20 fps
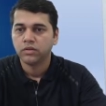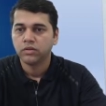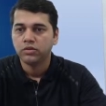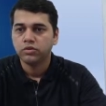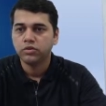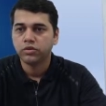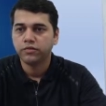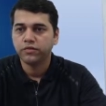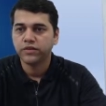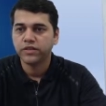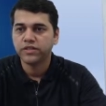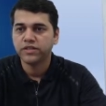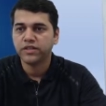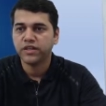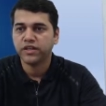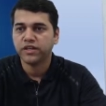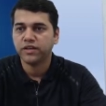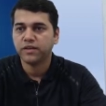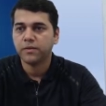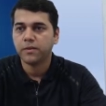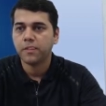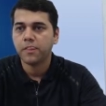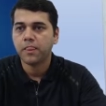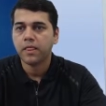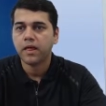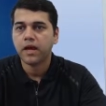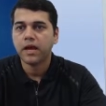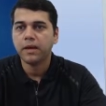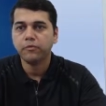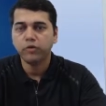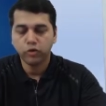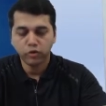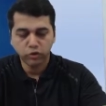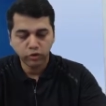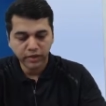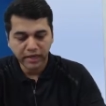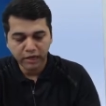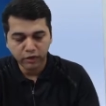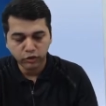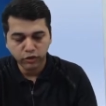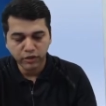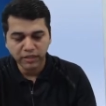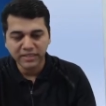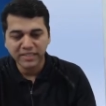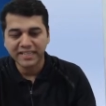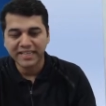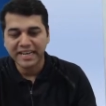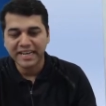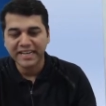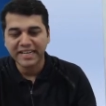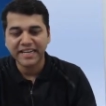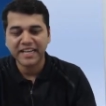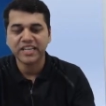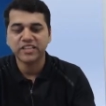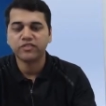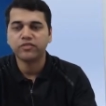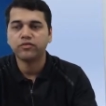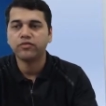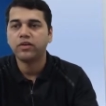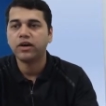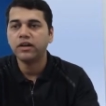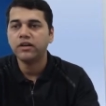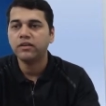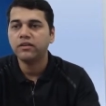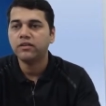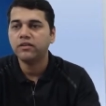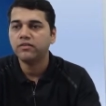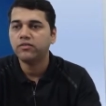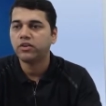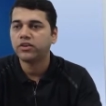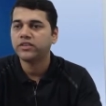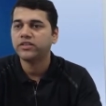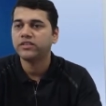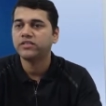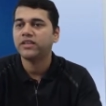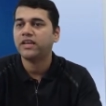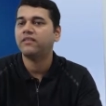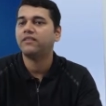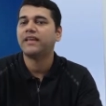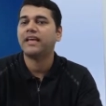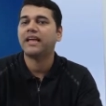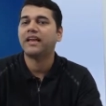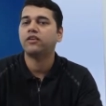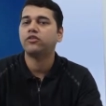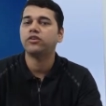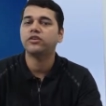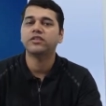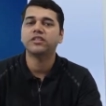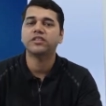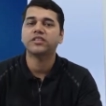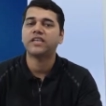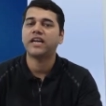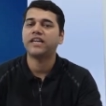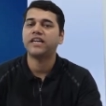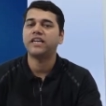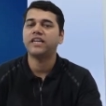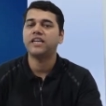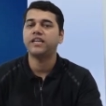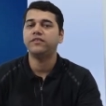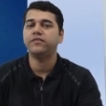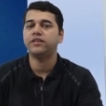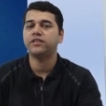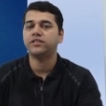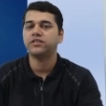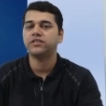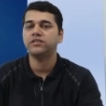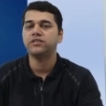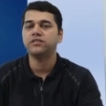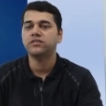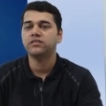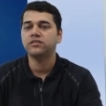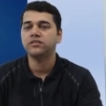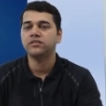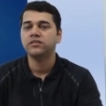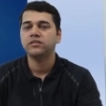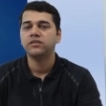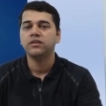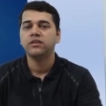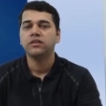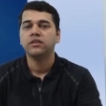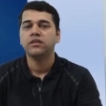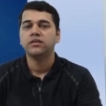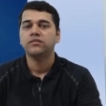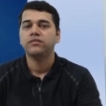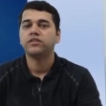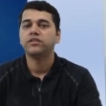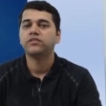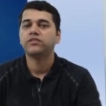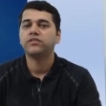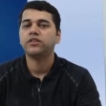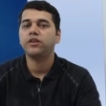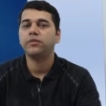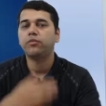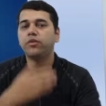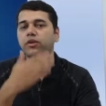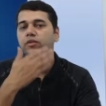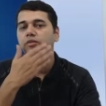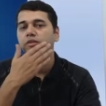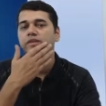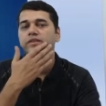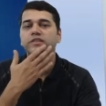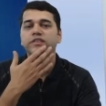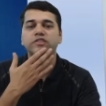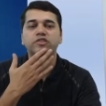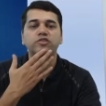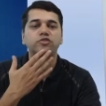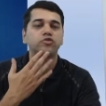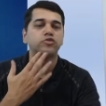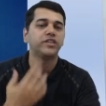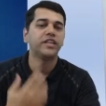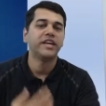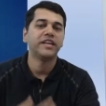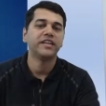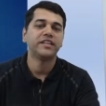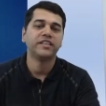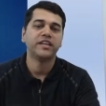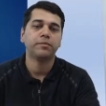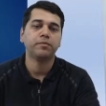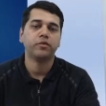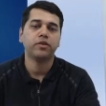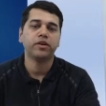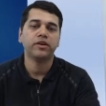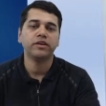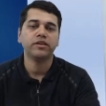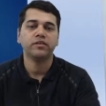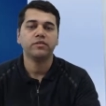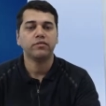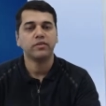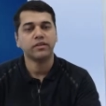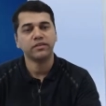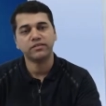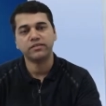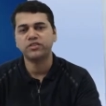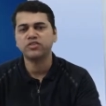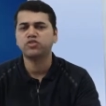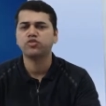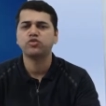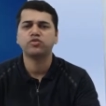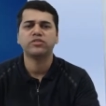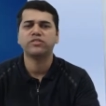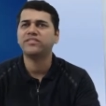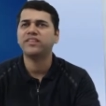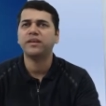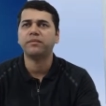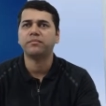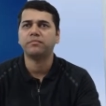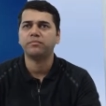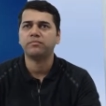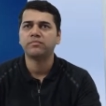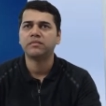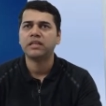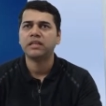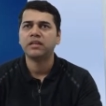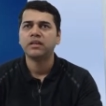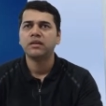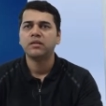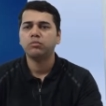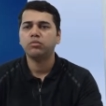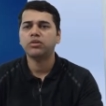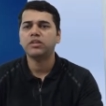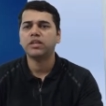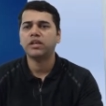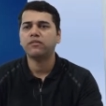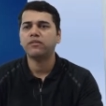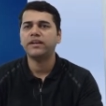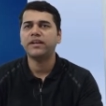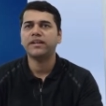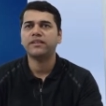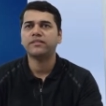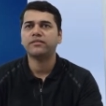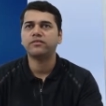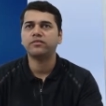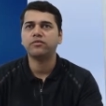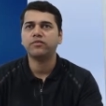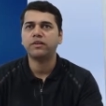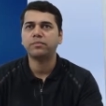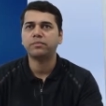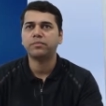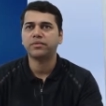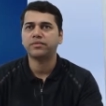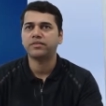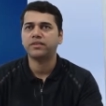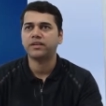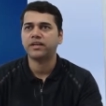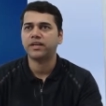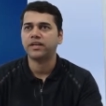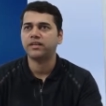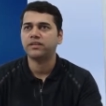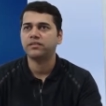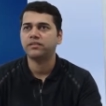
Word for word: So first thing, I'm going to calculate the 10 days var. For this, I will calculate the standard deviations, which is 3.1623 and 3.1623, same. Both are one days, no, 1%, right?